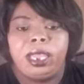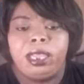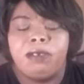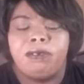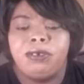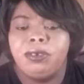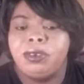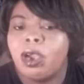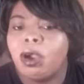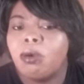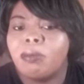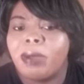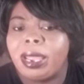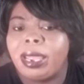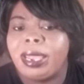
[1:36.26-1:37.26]
if you
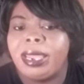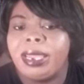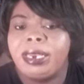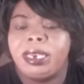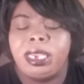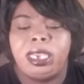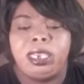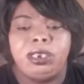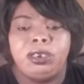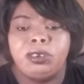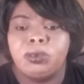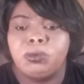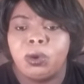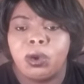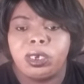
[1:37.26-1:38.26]
don't mind and you
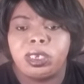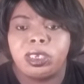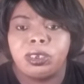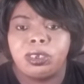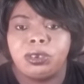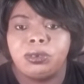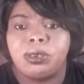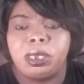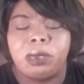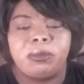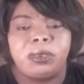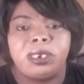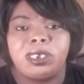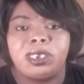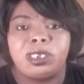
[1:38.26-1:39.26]
want to do
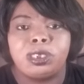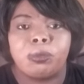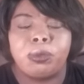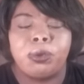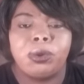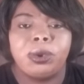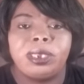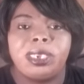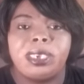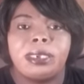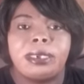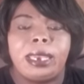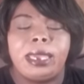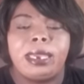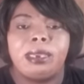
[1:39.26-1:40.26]
something to support
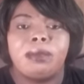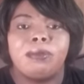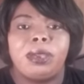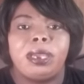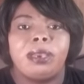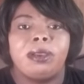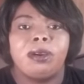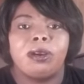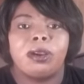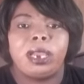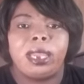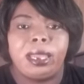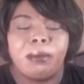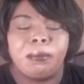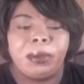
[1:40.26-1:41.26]
this lady in her
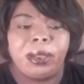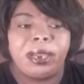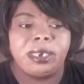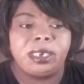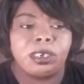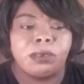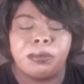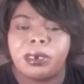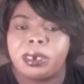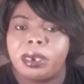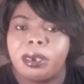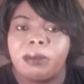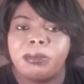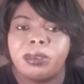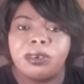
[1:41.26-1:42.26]
campaign to
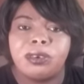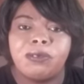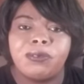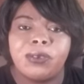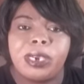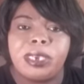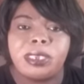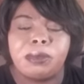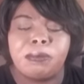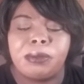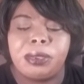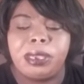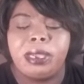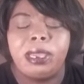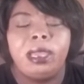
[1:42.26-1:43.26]
become the new face of
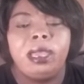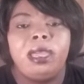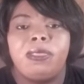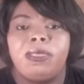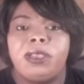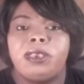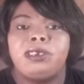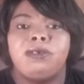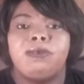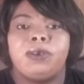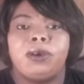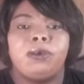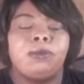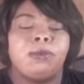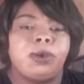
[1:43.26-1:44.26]
Pink, that you
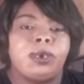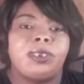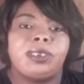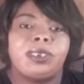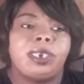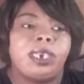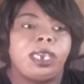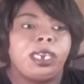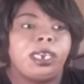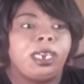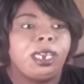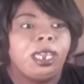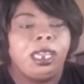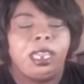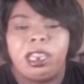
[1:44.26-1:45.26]
vote once a
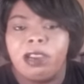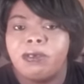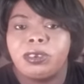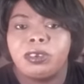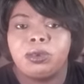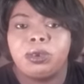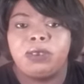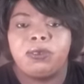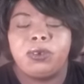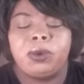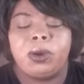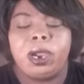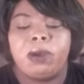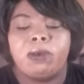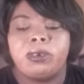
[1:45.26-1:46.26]
day, every
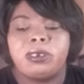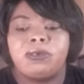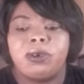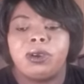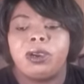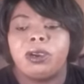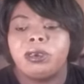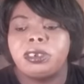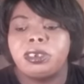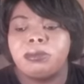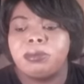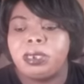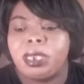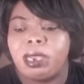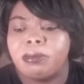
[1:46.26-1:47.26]
twenty-four hours, for her to
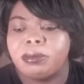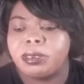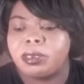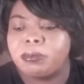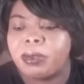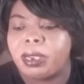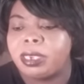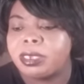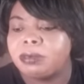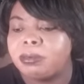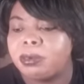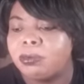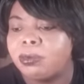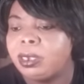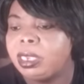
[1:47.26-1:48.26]
be able to
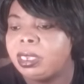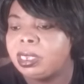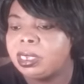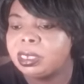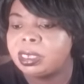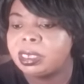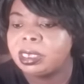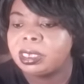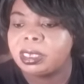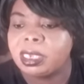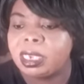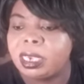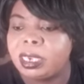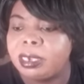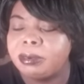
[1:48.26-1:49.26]
possibly win this this
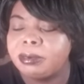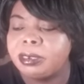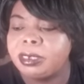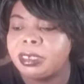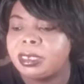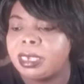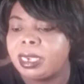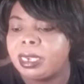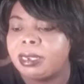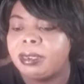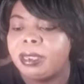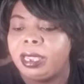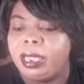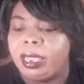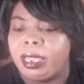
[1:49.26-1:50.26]
time, this time,
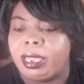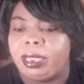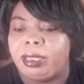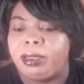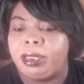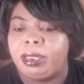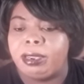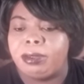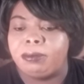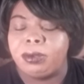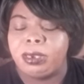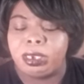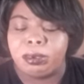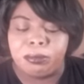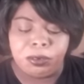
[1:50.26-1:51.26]
and, and
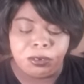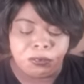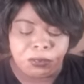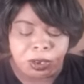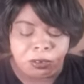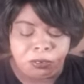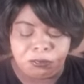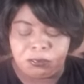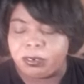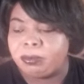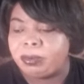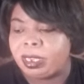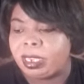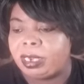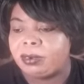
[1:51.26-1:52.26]
we can move on
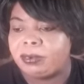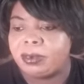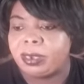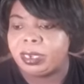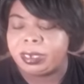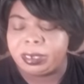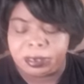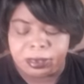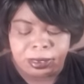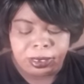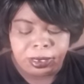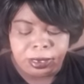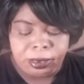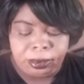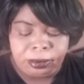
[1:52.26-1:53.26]
from that, okay?
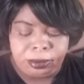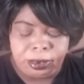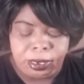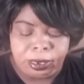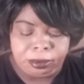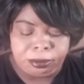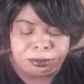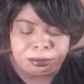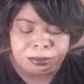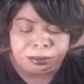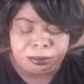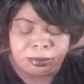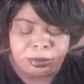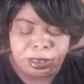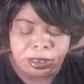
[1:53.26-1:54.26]
Now,
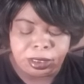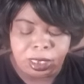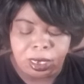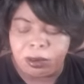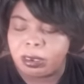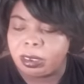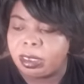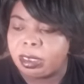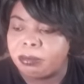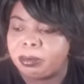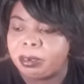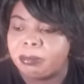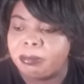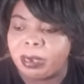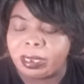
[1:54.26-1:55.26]
let's talk a little
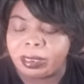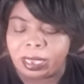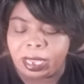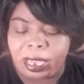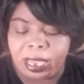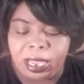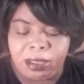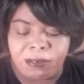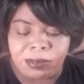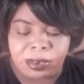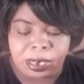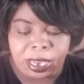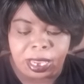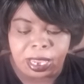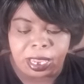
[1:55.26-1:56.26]
bit about the have
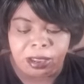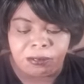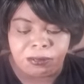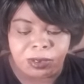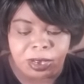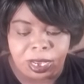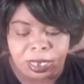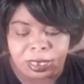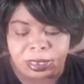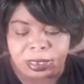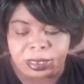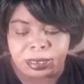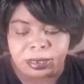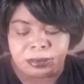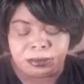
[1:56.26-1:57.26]
and the
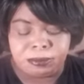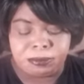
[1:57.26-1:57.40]
have-nots.